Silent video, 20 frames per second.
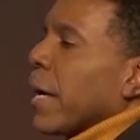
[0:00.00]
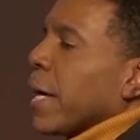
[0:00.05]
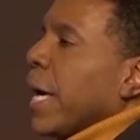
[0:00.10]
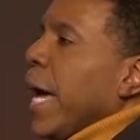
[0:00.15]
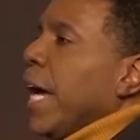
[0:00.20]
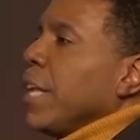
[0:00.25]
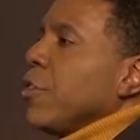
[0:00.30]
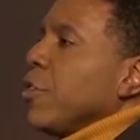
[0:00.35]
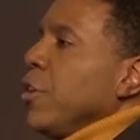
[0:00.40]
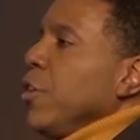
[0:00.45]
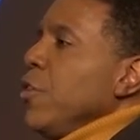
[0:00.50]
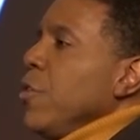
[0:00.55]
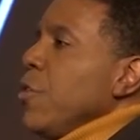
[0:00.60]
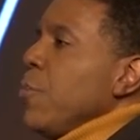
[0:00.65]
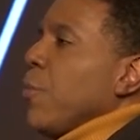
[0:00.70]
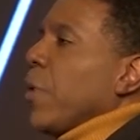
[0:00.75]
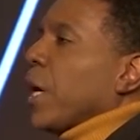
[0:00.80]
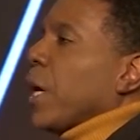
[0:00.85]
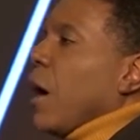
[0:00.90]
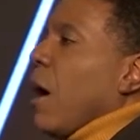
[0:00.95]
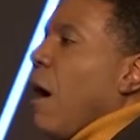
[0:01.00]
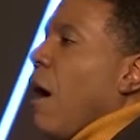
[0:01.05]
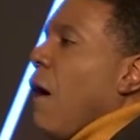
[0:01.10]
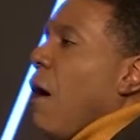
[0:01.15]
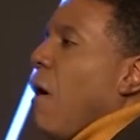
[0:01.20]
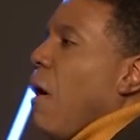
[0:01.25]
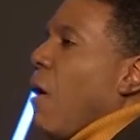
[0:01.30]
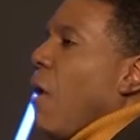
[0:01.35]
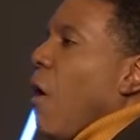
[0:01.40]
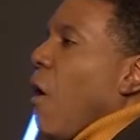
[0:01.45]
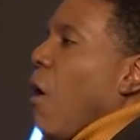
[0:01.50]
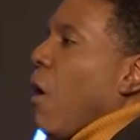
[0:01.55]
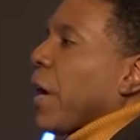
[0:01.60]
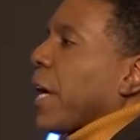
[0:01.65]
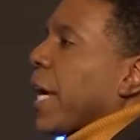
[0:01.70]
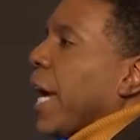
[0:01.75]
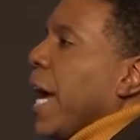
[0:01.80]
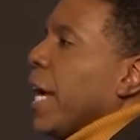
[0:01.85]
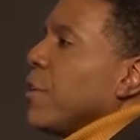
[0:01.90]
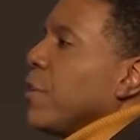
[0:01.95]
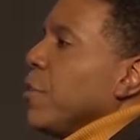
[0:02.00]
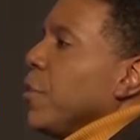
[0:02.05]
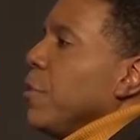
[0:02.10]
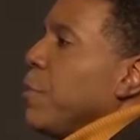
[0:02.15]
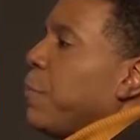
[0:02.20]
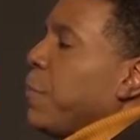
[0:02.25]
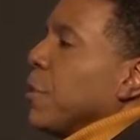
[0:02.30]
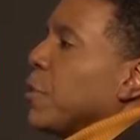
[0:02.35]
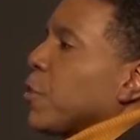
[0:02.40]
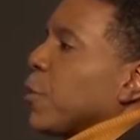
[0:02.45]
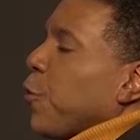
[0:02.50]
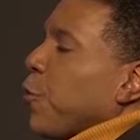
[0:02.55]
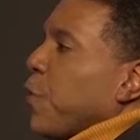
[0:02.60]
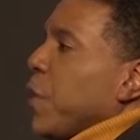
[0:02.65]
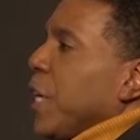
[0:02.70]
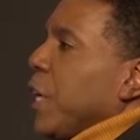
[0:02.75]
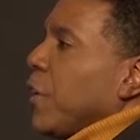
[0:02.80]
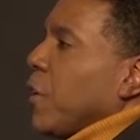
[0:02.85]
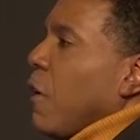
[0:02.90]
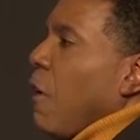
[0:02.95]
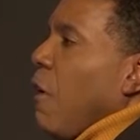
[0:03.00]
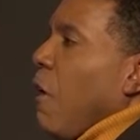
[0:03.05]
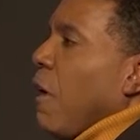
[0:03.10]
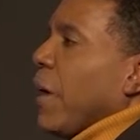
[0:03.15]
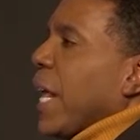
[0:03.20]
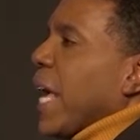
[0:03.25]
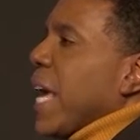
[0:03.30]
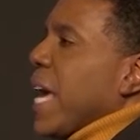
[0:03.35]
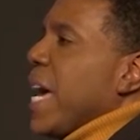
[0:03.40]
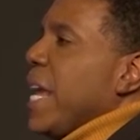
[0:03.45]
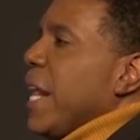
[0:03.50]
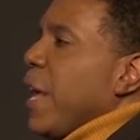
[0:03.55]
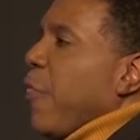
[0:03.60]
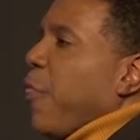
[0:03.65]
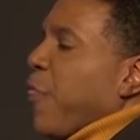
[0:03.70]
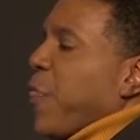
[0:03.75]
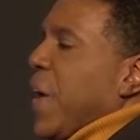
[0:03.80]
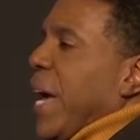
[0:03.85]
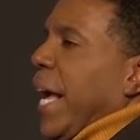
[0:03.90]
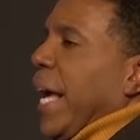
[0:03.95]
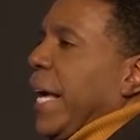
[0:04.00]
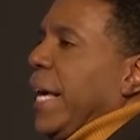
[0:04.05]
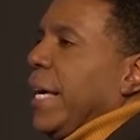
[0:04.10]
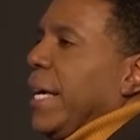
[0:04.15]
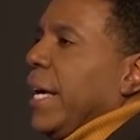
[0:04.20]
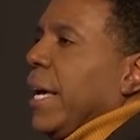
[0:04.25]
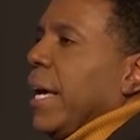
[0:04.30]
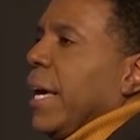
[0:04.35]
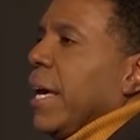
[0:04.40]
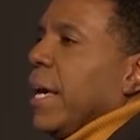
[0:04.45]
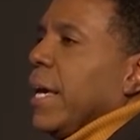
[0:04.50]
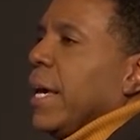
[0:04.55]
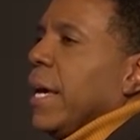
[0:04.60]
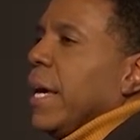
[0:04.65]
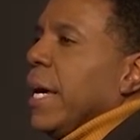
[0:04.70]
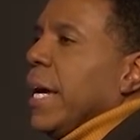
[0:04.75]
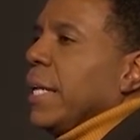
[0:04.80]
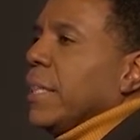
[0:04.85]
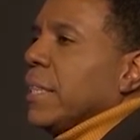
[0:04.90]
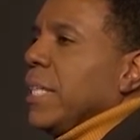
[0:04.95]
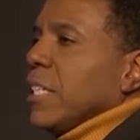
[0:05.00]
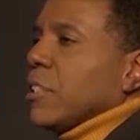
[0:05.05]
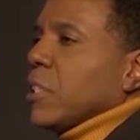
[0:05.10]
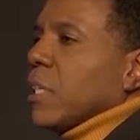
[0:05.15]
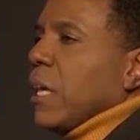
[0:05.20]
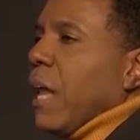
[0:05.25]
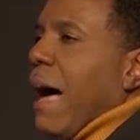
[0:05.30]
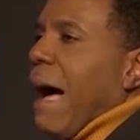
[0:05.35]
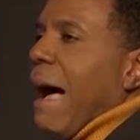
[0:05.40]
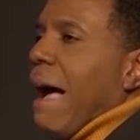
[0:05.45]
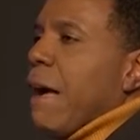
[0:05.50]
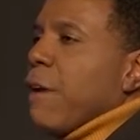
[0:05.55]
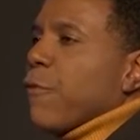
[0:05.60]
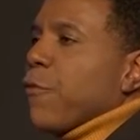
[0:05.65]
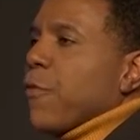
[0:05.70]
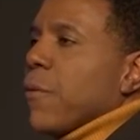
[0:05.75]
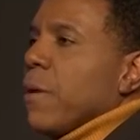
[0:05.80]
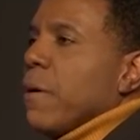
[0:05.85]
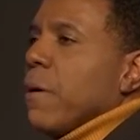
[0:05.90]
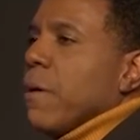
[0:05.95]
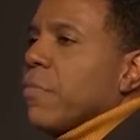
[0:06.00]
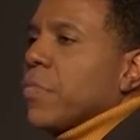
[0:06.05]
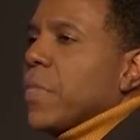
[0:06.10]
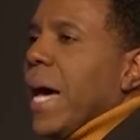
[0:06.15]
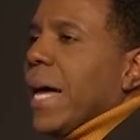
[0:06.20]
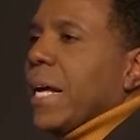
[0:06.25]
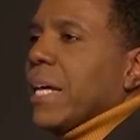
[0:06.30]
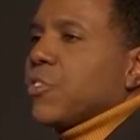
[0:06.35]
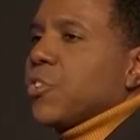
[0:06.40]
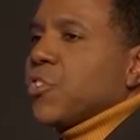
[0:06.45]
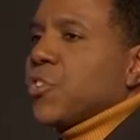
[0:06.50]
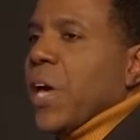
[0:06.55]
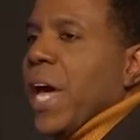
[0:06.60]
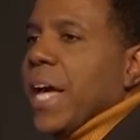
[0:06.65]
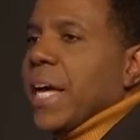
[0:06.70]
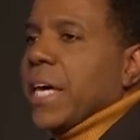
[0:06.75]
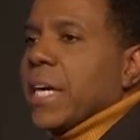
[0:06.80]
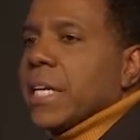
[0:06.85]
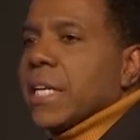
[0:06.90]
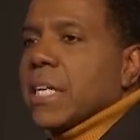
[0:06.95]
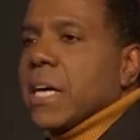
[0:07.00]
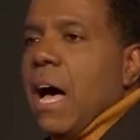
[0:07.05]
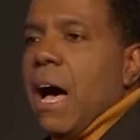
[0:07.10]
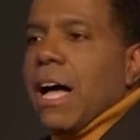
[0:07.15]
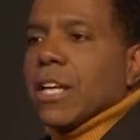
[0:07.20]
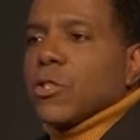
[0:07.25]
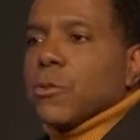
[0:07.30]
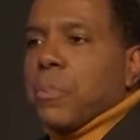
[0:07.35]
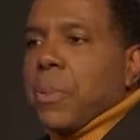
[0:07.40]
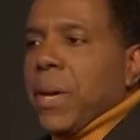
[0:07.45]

Can you recall or can you put your finger on anything in this life that has taken God's